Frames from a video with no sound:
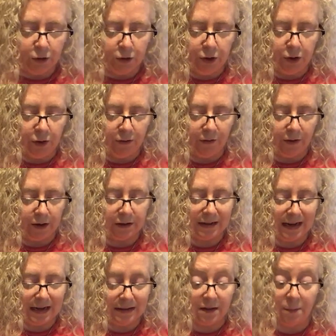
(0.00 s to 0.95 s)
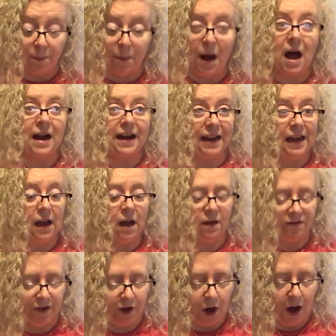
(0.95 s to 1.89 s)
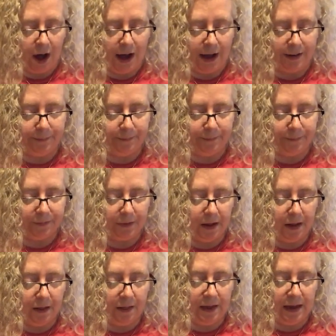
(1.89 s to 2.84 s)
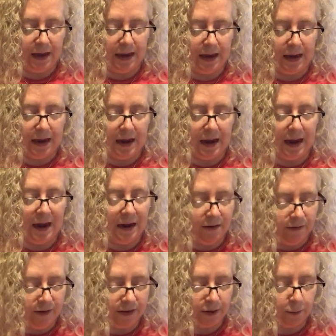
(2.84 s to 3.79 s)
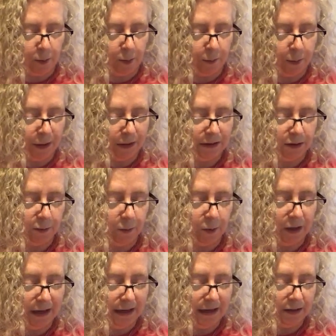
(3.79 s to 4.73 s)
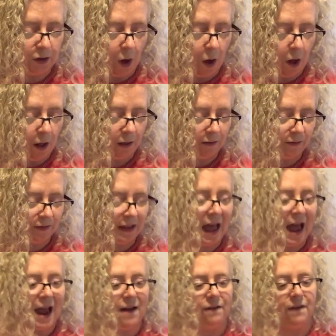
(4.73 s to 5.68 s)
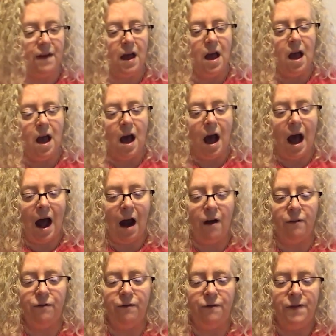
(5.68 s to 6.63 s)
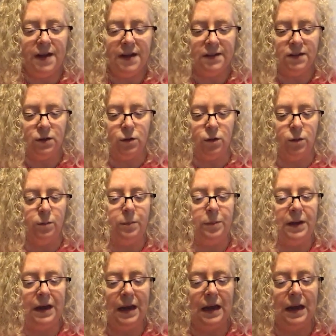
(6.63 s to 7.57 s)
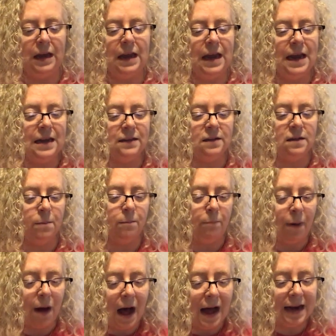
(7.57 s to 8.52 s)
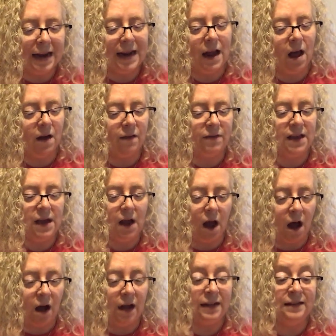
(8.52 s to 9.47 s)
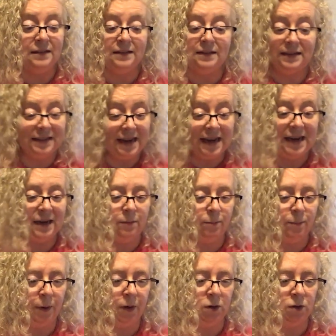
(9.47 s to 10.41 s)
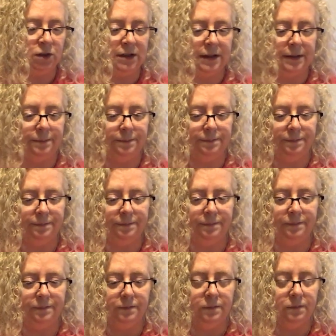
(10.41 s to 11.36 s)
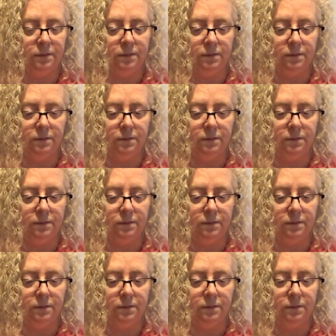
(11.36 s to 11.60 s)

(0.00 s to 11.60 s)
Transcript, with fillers: The physical universe is the body of God. The invisible principle is all of life. Our physical being is the body of the unseen person.